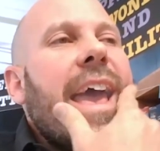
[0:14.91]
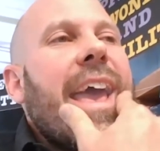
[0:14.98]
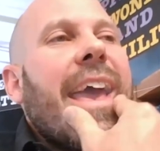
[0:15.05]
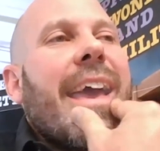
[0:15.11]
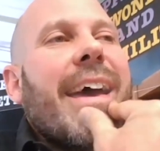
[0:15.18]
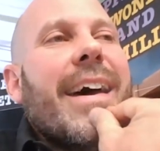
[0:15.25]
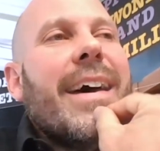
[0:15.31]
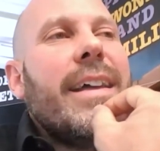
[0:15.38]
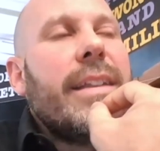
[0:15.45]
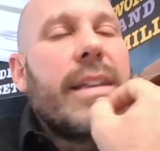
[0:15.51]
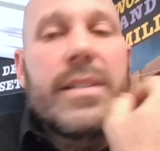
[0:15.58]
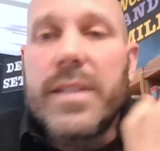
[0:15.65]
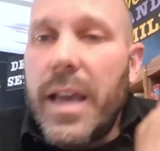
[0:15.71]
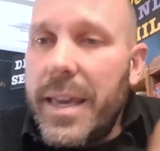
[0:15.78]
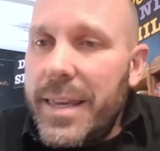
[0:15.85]
And
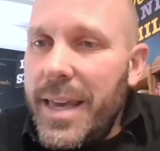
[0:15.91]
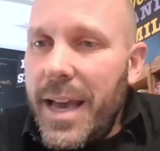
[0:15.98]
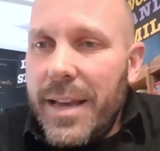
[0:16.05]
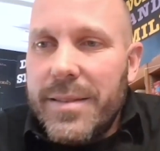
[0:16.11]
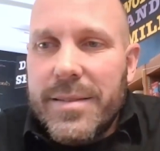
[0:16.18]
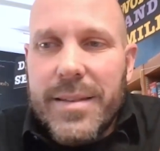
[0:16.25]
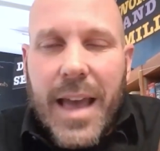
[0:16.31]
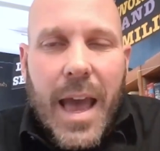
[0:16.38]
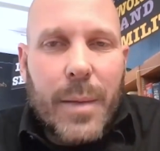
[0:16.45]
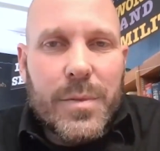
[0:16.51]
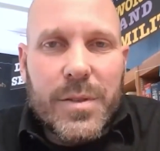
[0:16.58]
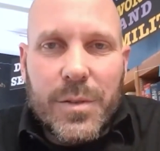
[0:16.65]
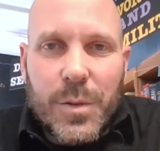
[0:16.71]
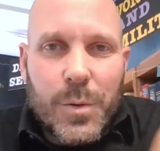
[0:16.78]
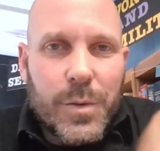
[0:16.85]
he's like, yes,
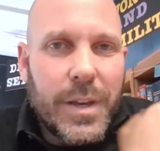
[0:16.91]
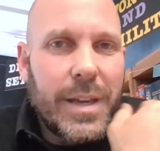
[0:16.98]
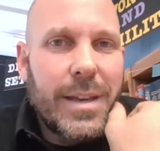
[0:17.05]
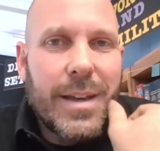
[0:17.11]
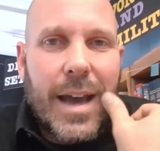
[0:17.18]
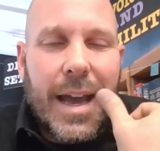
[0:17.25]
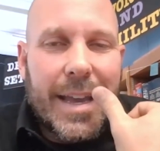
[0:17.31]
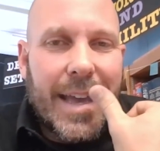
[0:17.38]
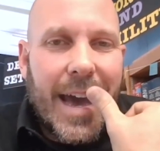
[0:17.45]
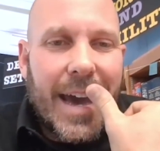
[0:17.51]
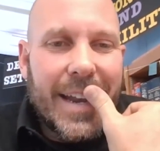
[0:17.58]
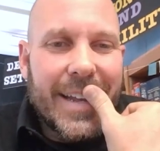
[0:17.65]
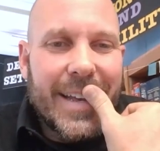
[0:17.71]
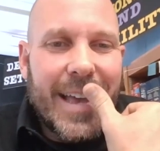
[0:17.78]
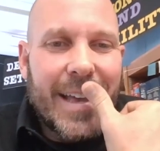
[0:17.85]
absolutely, I
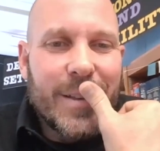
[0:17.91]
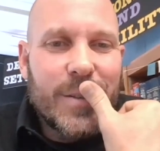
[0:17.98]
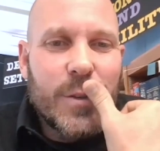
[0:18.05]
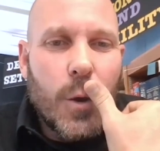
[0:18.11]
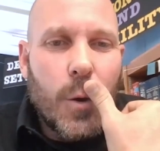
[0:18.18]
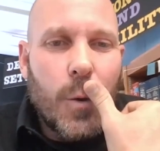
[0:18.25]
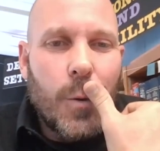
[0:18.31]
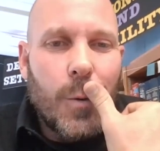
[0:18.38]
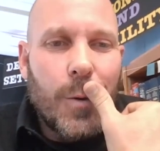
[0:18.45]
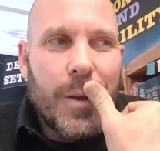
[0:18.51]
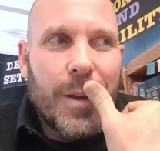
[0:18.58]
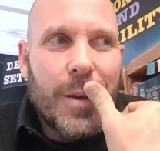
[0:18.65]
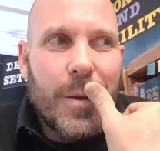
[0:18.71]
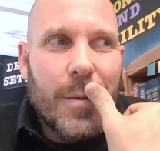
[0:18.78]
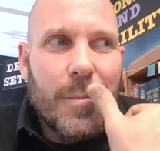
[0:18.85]
got it. And so
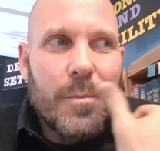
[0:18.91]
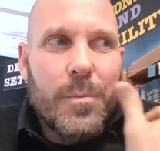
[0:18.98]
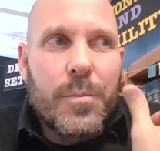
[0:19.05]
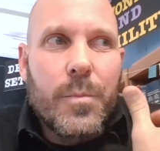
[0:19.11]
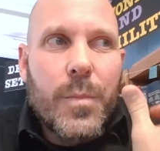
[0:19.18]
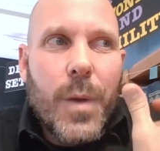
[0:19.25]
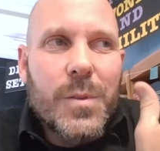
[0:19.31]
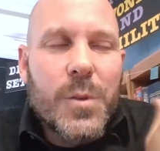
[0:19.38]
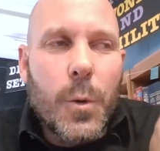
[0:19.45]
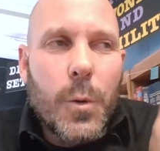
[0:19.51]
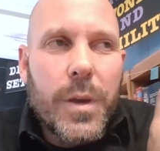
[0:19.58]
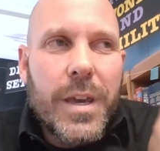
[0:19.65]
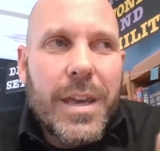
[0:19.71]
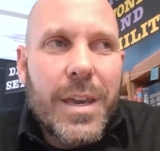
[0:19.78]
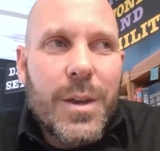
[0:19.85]

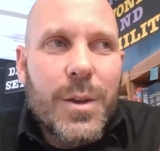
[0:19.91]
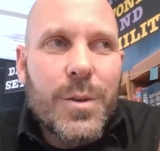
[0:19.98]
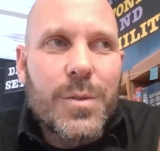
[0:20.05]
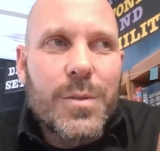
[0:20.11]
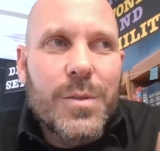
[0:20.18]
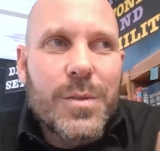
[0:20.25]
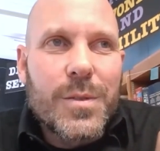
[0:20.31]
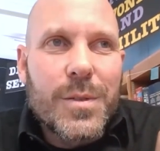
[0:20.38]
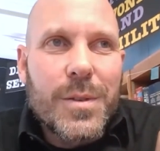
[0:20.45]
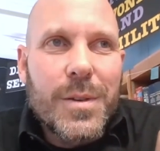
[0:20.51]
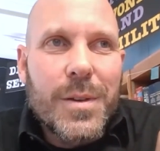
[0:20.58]
here's